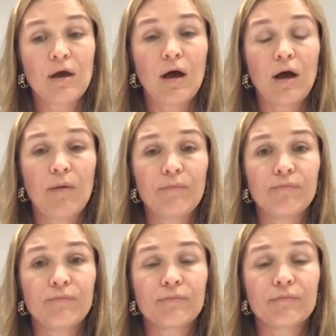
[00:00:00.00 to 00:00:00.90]

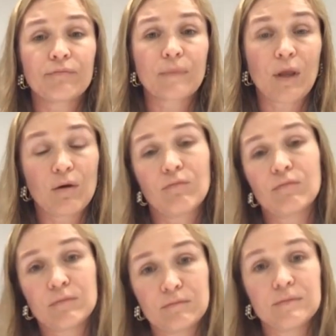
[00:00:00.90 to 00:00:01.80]
Um,
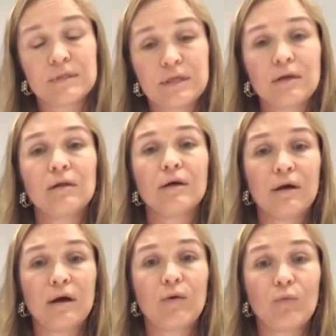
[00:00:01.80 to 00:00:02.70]
Still,
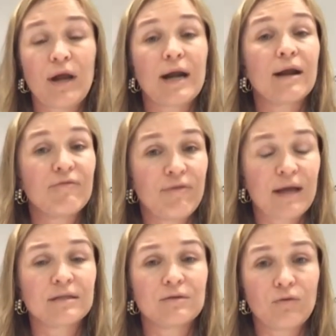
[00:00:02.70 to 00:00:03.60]
uh, we are
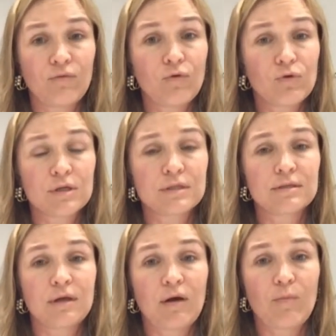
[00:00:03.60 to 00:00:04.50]
affected, of course,
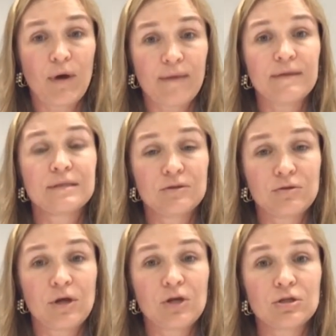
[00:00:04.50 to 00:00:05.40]
uh, by the
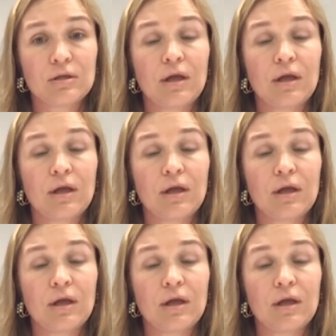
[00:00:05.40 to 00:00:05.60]
situation,